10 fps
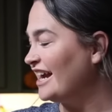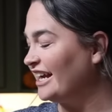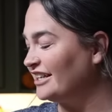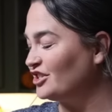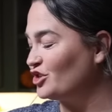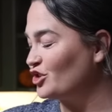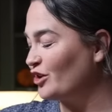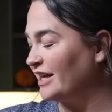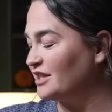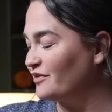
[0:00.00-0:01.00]
and
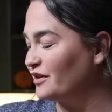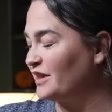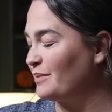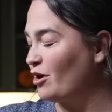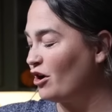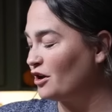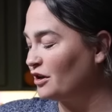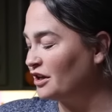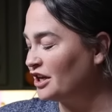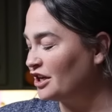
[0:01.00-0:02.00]
transferred them
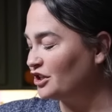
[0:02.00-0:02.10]
all